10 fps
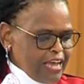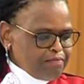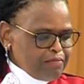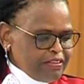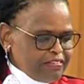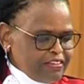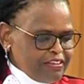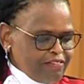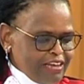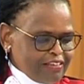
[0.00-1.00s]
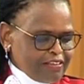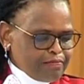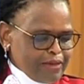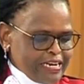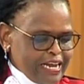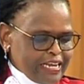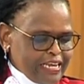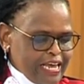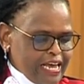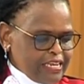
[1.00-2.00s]
IMBC versus Maina
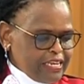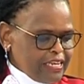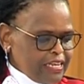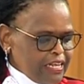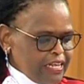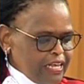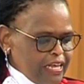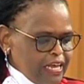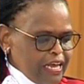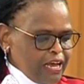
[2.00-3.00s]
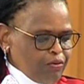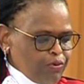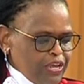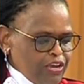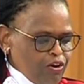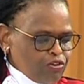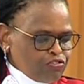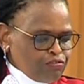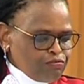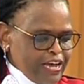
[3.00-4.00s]
Kiai, we
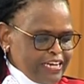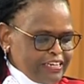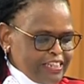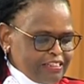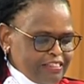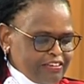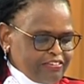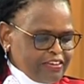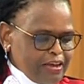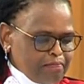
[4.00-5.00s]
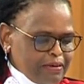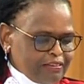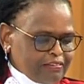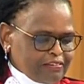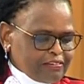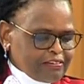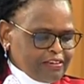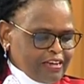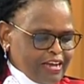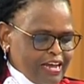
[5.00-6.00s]
also find that the chairperson
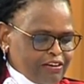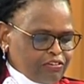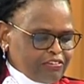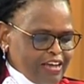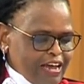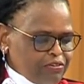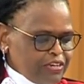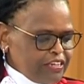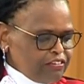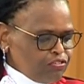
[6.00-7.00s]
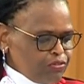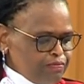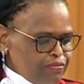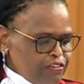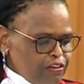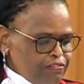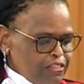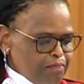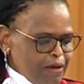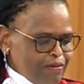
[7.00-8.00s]
cannot arrogate to
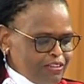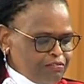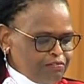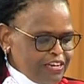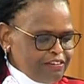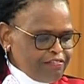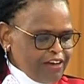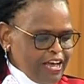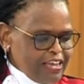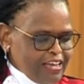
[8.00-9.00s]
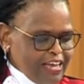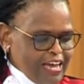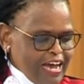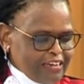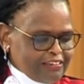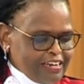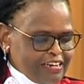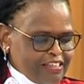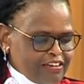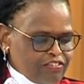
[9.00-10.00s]
himself the power to verify and
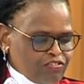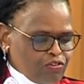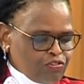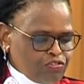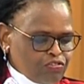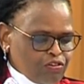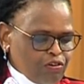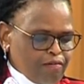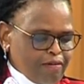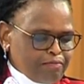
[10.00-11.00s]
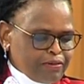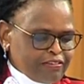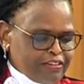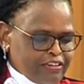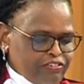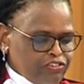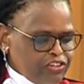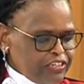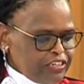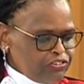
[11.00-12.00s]
tally the results of a
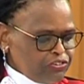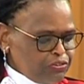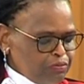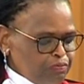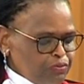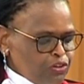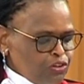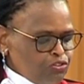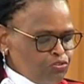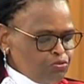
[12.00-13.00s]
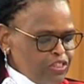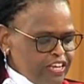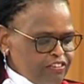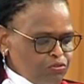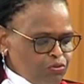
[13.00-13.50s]
presidential election to the